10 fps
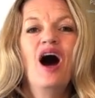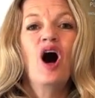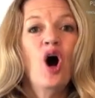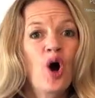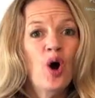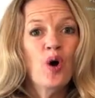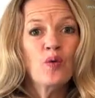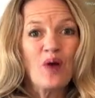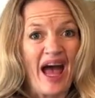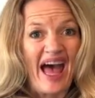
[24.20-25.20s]
Oh,
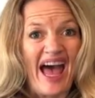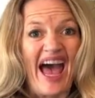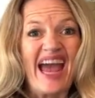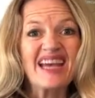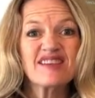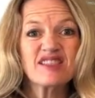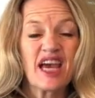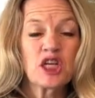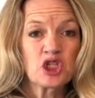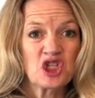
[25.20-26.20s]
rise
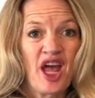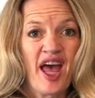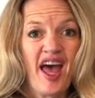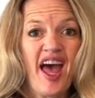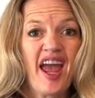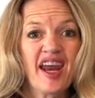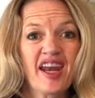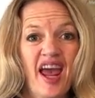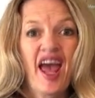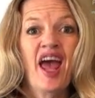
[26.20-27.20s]
and
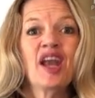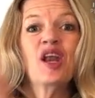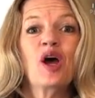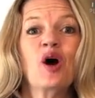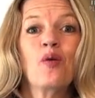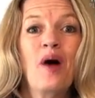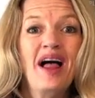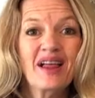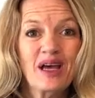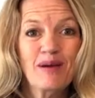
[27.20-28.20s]
shine and
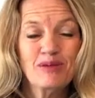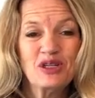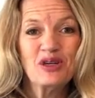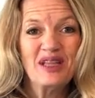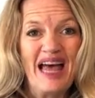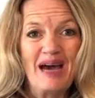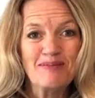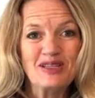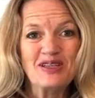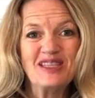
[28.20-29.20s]
welcome to Lab
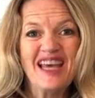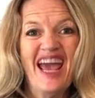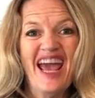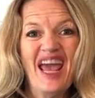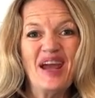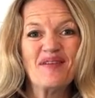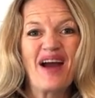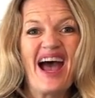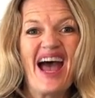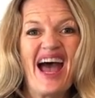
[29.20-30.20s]
Today.
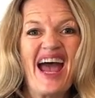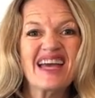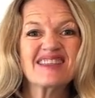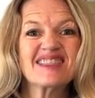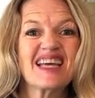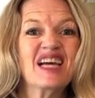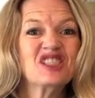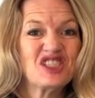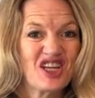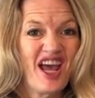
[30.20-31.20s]
Rise and
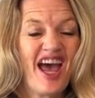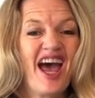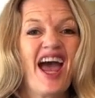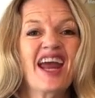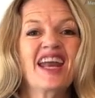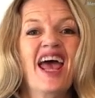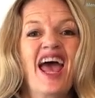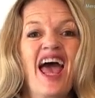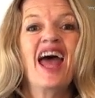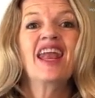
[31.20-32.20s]
shine
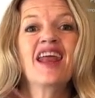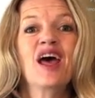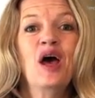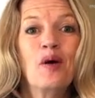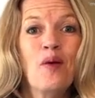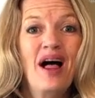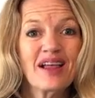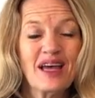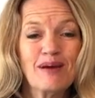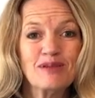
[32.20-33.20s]
and
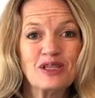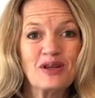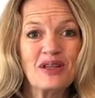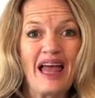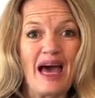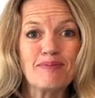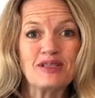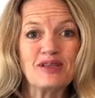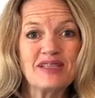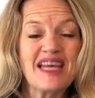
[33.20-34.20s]
welcome to Lab
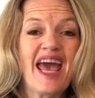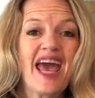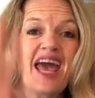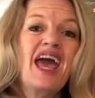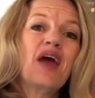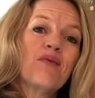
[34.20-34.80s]
Today.